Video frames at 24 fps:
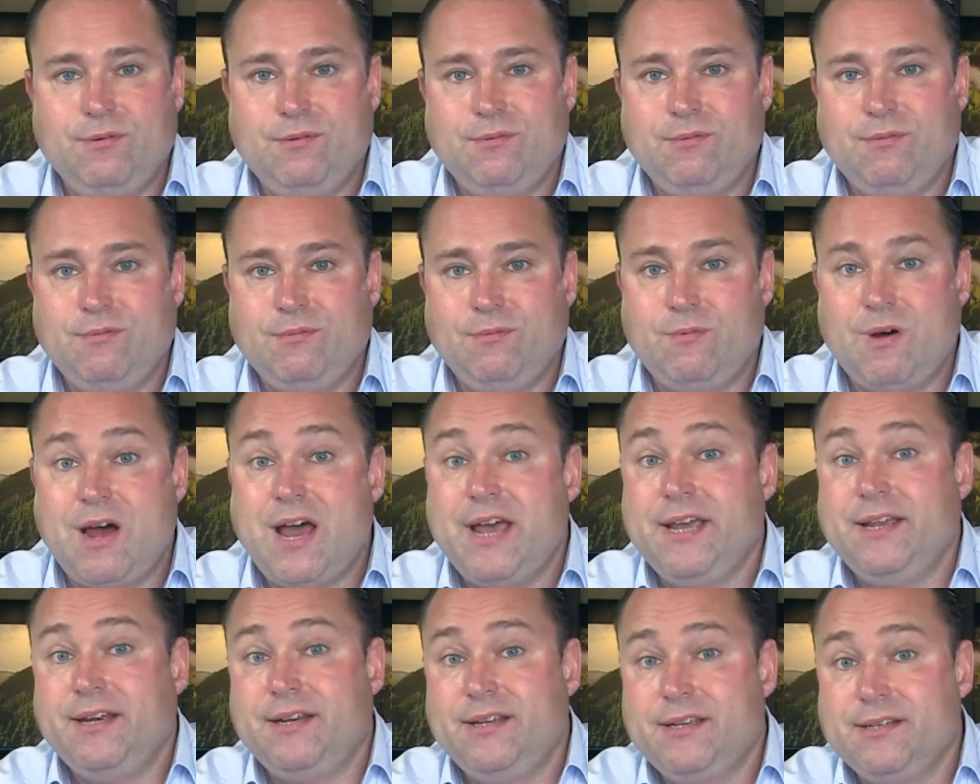
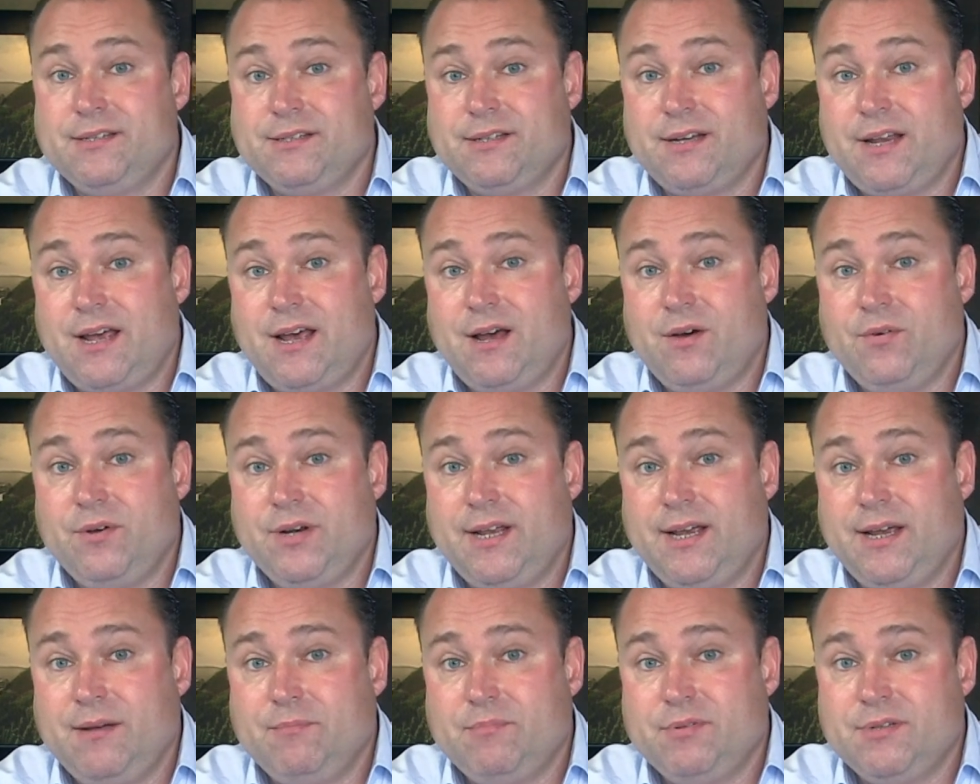why it is and how it
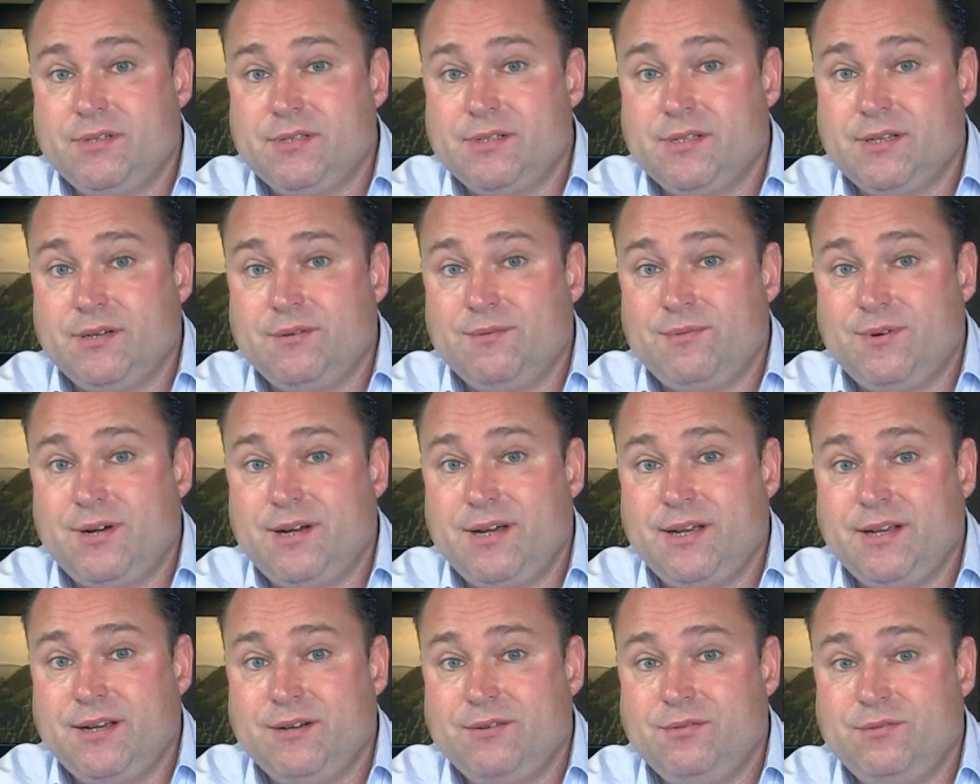happens and
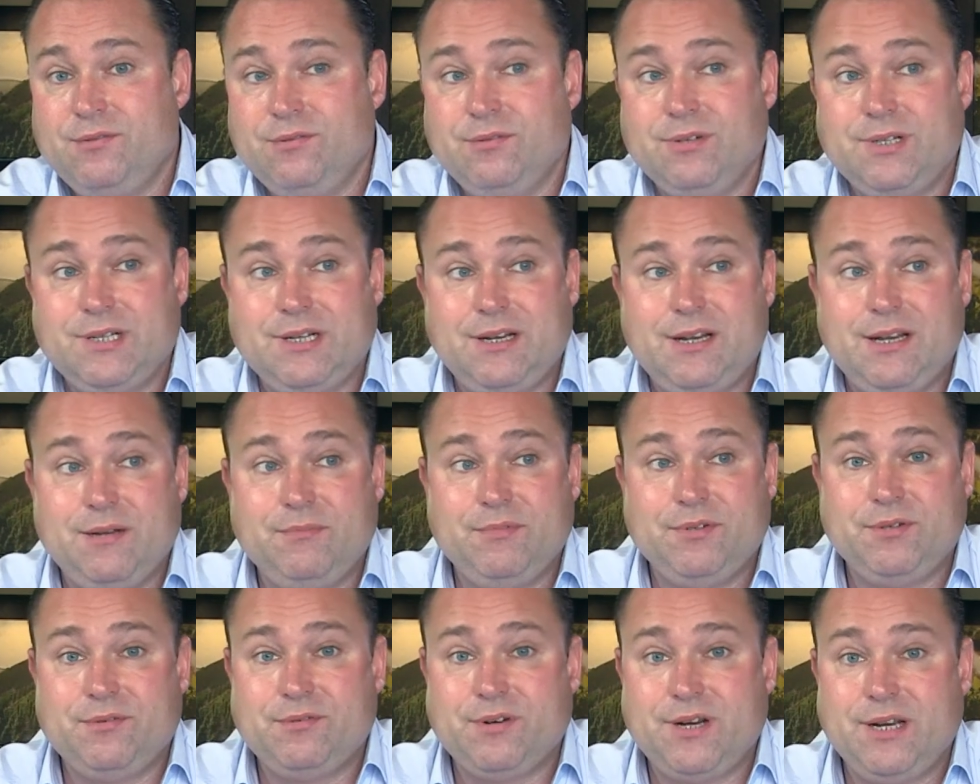why cool
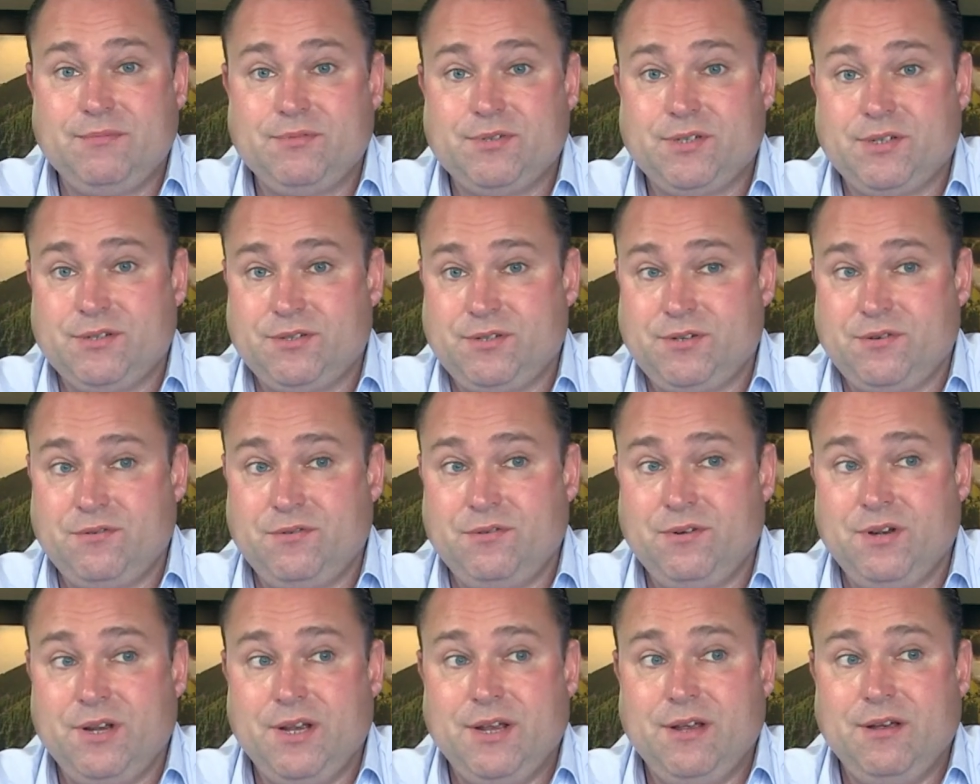climate grapes are
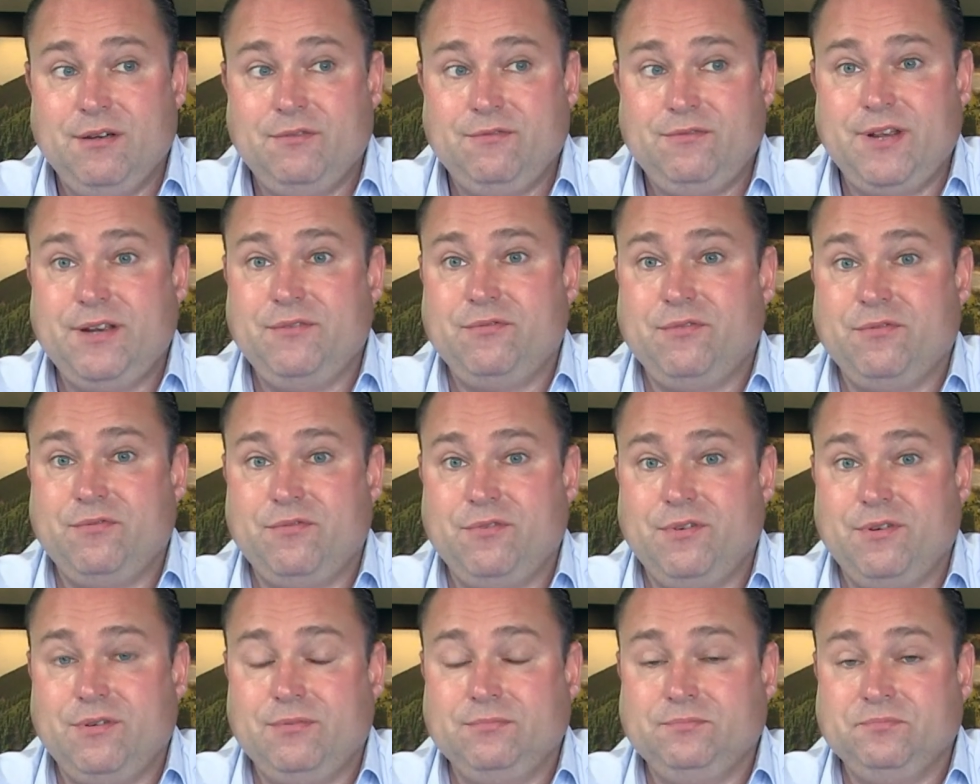so
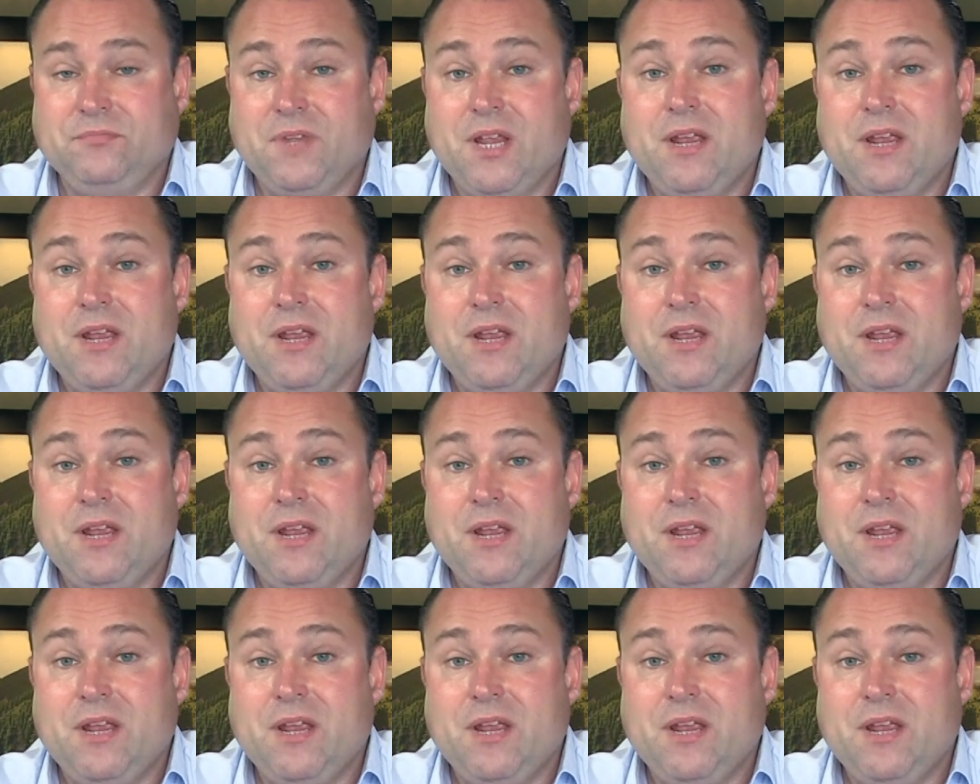flavorful.